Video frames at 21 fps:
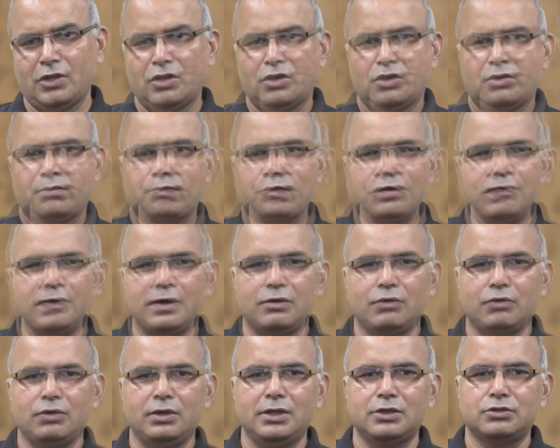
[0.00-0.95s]
Moreover,
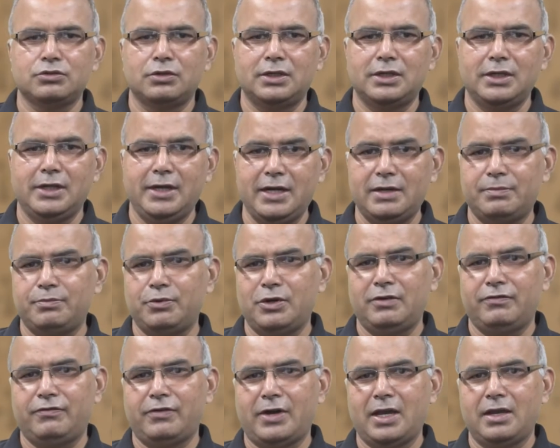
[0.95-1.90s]
only twenty-eight
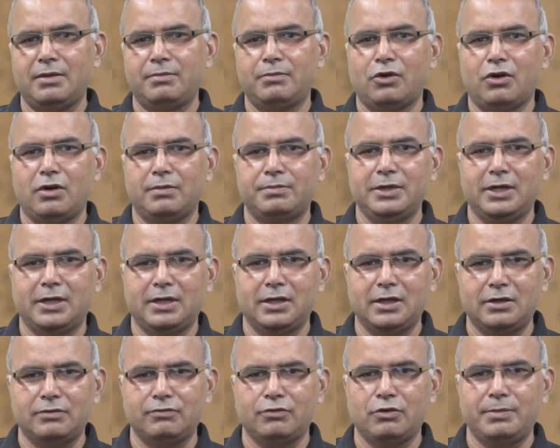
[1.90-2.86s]
point five percent of the
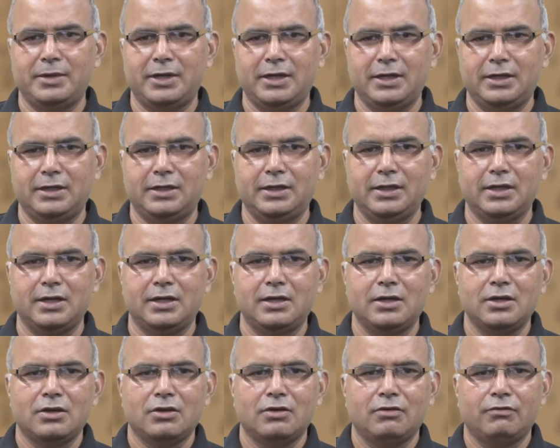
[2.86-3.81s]
adult women in India
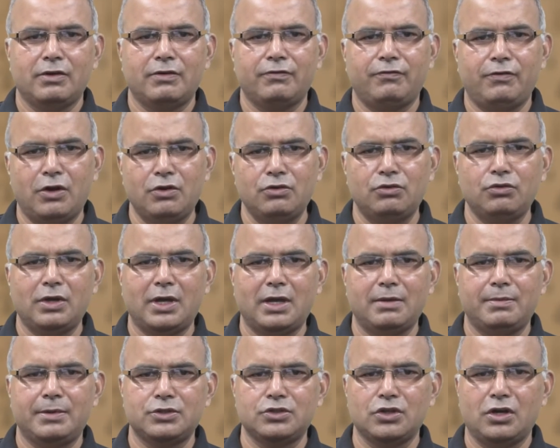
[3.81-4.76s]
were found to
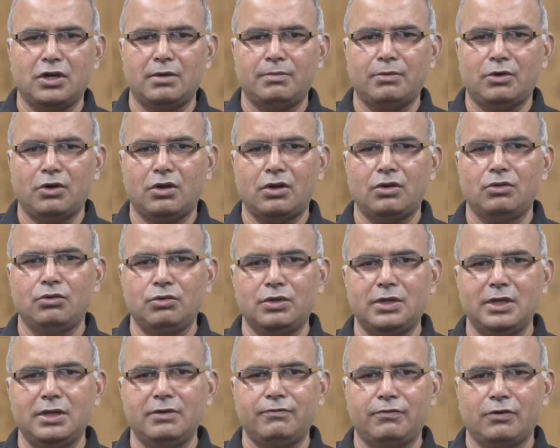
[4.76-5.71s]
have a job or
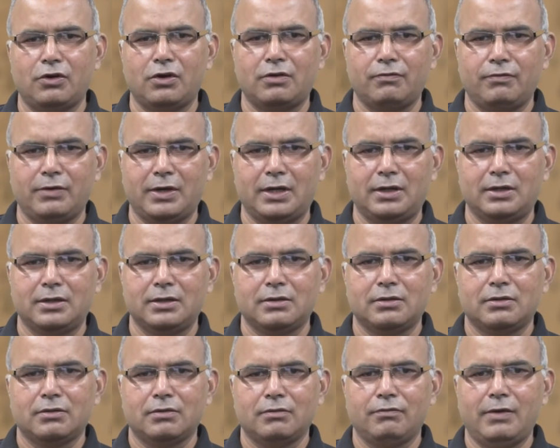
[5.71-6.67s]
looking for one,
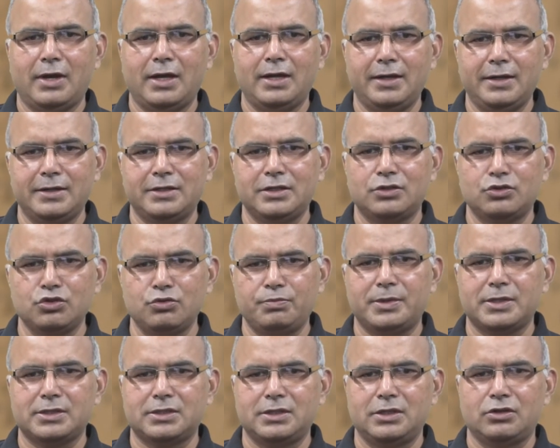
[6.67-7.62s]
while eighty-two
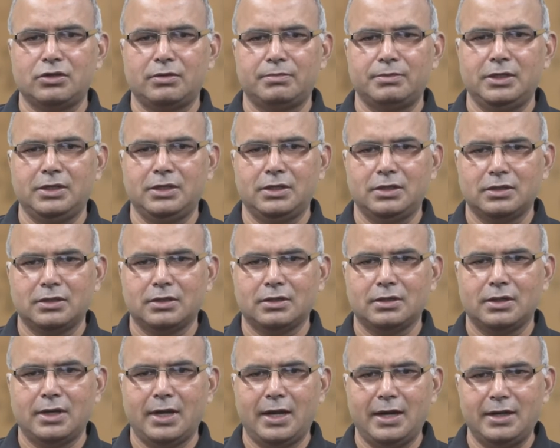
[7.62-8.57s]
percent of the
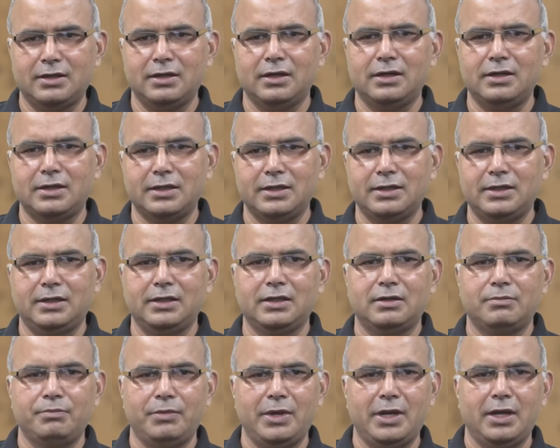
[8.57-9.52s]
adult
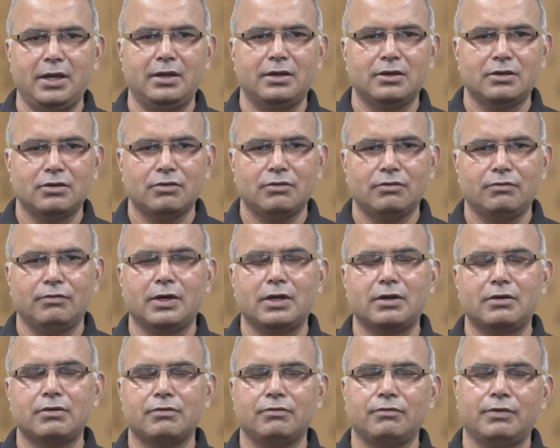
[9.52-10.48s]
Indian male
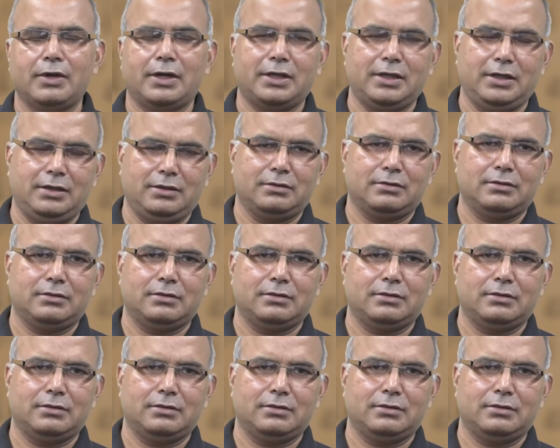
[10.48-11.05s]
were working.